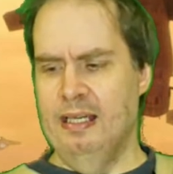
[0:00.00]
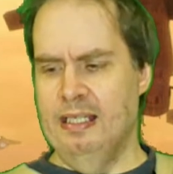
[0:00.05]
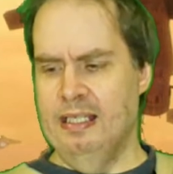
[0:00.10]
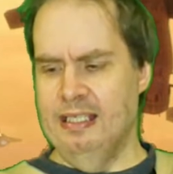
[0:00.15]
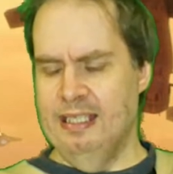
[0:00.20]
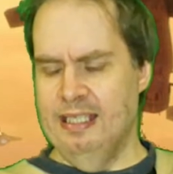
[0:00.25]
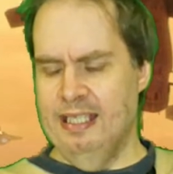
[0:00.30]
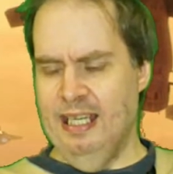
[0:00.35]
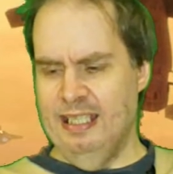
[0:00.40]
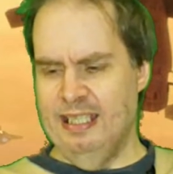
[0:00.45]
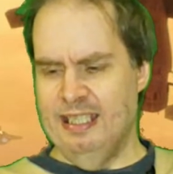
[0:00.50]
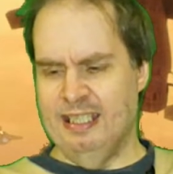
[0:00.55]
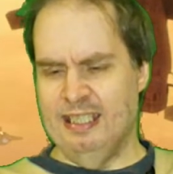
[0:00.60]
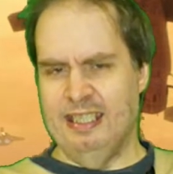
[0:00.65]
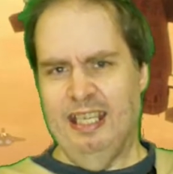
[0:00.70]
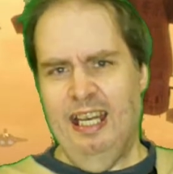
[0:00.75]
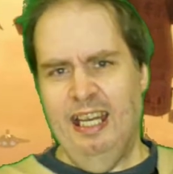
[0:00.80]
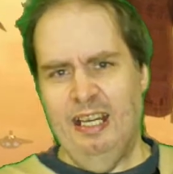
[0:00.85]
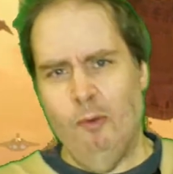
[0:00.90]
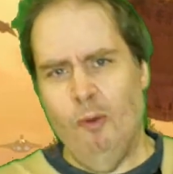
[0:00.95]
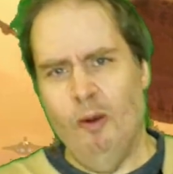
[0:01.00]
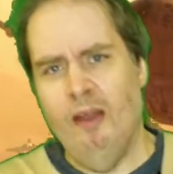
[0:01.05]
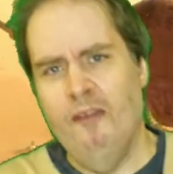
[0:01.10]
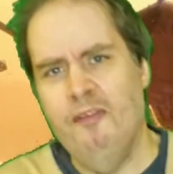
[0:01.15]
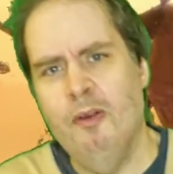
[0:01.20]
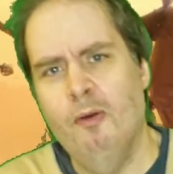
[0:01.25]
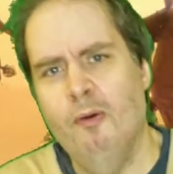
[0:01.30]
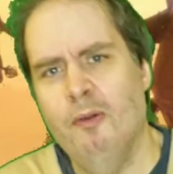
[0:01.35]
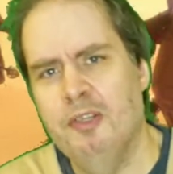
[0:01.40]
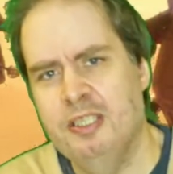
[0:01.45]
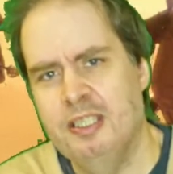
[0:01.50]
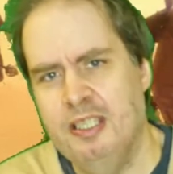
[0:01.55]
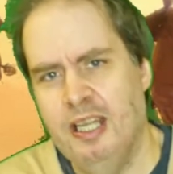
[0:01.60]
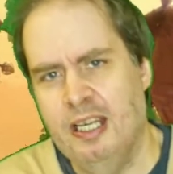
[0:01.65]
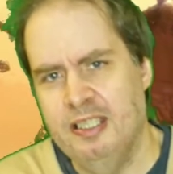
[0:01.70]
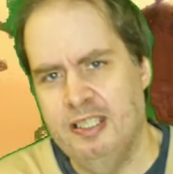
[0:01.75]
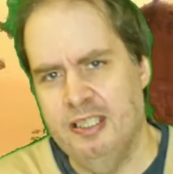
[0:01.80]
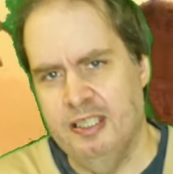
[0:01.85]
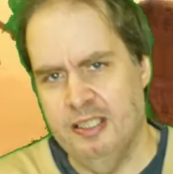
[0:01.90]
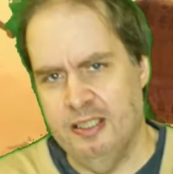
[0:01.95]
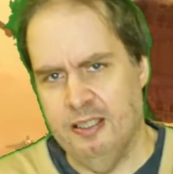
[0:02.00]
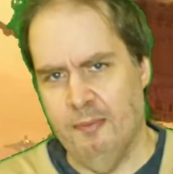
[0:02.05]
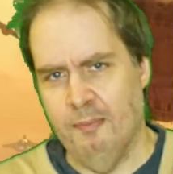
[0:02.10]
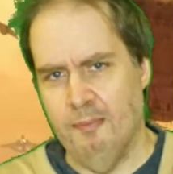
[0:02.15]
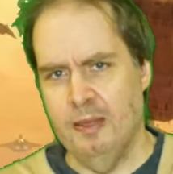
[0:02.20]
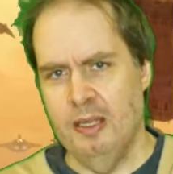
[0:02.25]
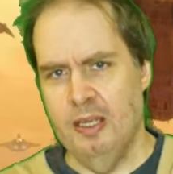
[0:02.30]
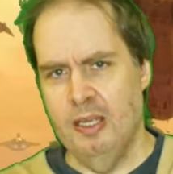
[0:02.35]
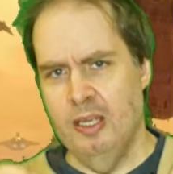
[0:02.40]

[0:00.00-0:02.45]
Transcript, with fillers: That's kind of where I feel with this dice system.